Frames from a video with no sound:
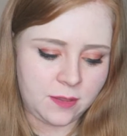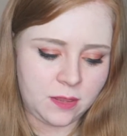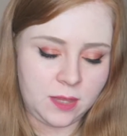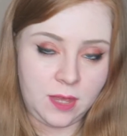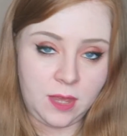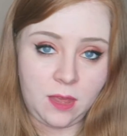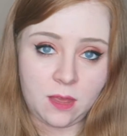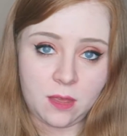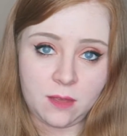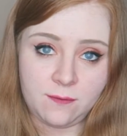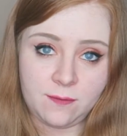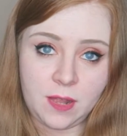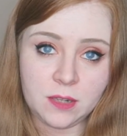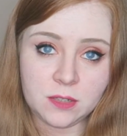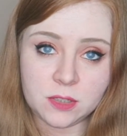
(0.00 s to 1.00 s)
for the
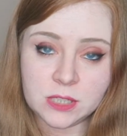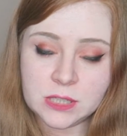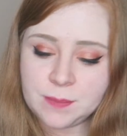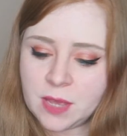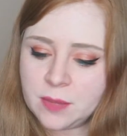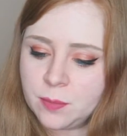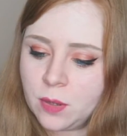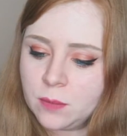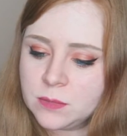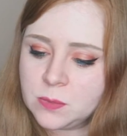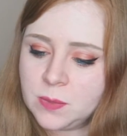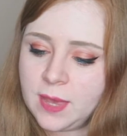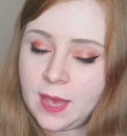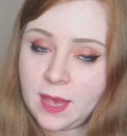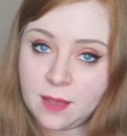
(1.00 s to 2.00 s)
Valentine's bath
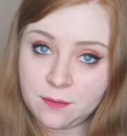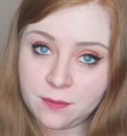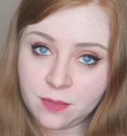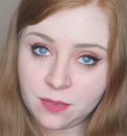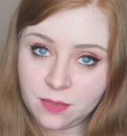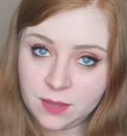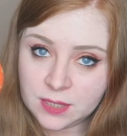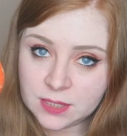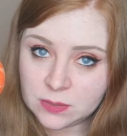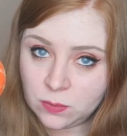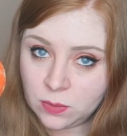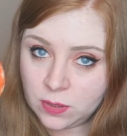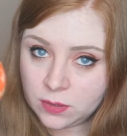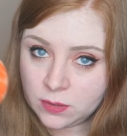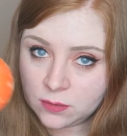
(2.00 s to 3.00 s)
bombs, we have
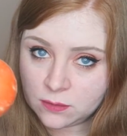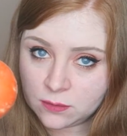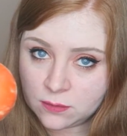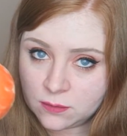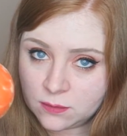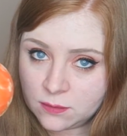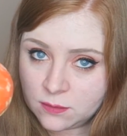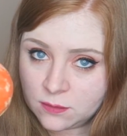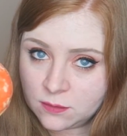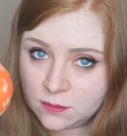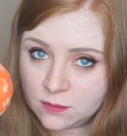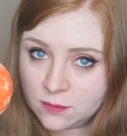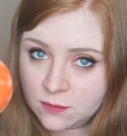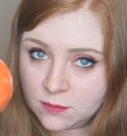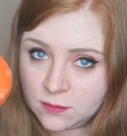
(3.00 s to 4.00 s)
this one,
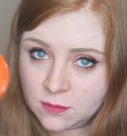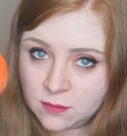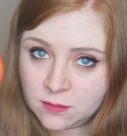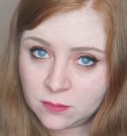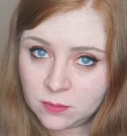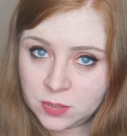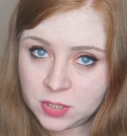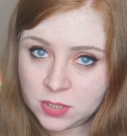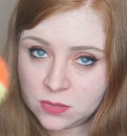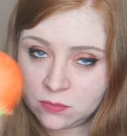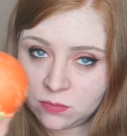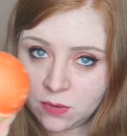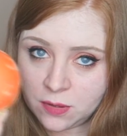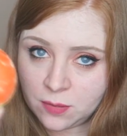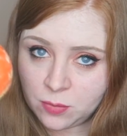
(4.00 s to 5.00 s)
which is
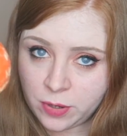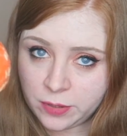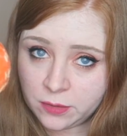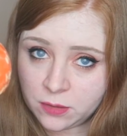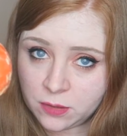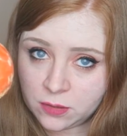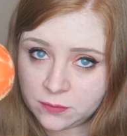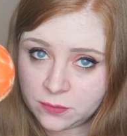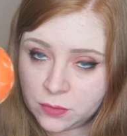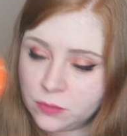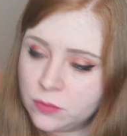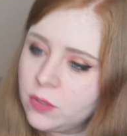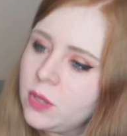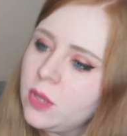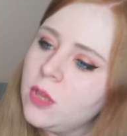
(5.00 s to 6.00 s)
rather bright and
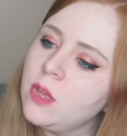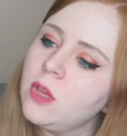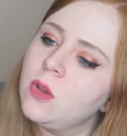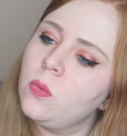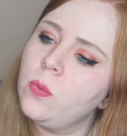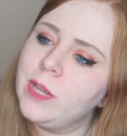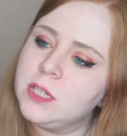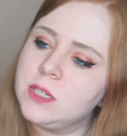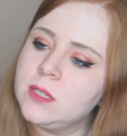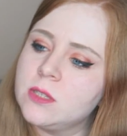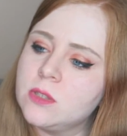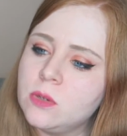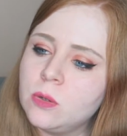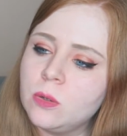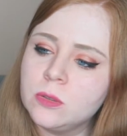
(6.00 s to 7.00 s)
colourful, which
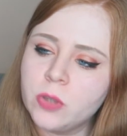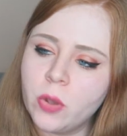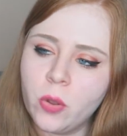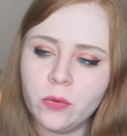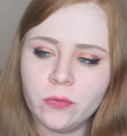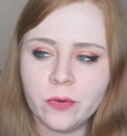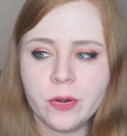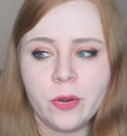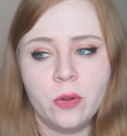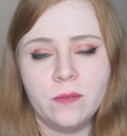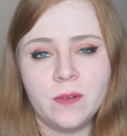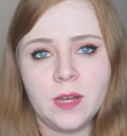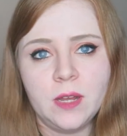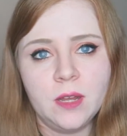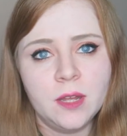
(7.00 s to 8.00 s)
is called Over and
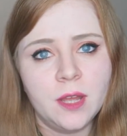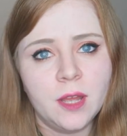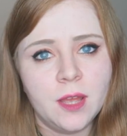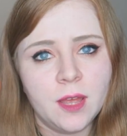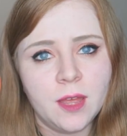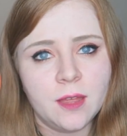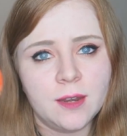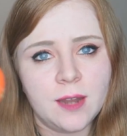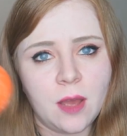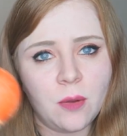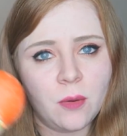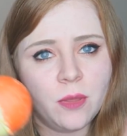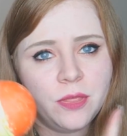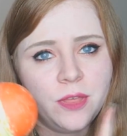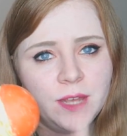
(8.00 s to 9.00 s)
Over.
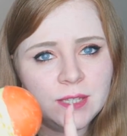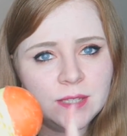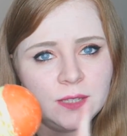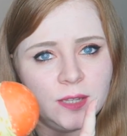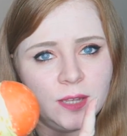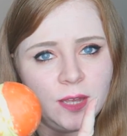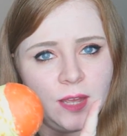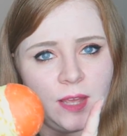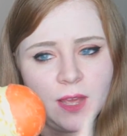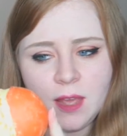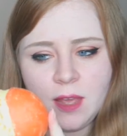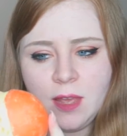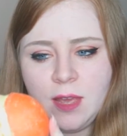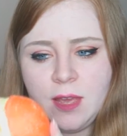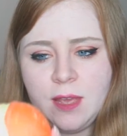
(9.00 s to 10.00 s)
Now this
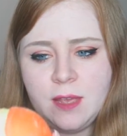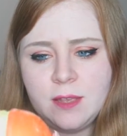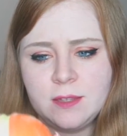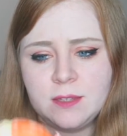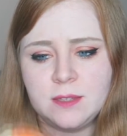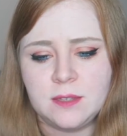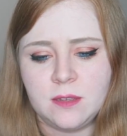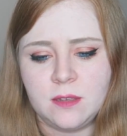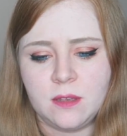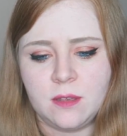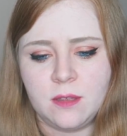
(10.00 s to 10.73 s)
is